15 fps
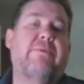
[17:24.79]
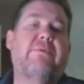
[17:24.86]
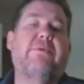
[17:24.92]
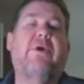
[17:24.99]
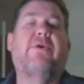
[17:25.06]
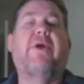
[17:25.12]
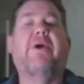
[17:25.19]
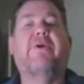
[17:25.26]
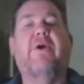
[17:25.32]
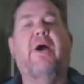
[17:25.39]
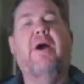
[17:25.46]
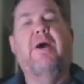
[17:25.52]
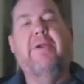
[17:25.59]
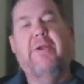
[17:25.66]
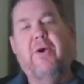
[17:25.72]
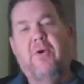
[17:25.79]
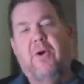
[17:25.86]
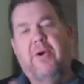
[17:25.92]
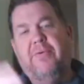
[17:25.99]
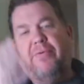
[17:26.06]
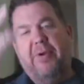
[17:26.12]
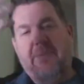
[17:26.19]
No, not no,
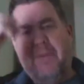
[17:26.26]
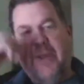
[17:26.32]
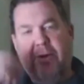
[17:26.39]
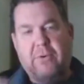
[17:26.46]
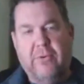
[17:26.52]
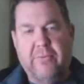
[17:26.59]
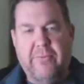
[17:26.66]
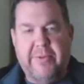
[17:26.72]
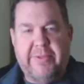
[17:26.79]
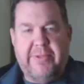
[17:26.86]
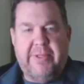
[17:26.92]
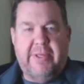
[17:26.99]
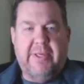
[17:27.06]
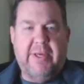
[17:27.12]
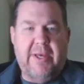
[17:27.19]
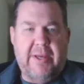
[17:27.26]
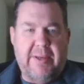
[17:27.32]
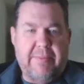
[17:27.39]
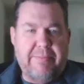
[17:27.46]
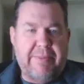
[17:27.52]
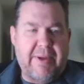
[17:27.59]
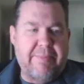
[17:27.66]
our friend Michael with the
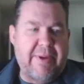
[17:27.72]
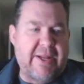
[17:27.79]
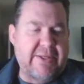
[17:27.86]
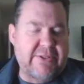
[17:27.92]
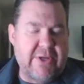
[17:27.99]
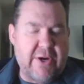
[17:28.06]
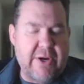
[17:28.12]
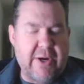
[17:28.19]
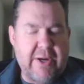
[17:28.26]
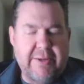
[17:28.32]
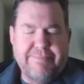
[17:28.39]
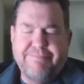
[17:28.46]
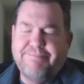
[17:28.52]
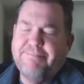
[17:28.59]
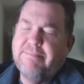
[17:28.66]
Balasar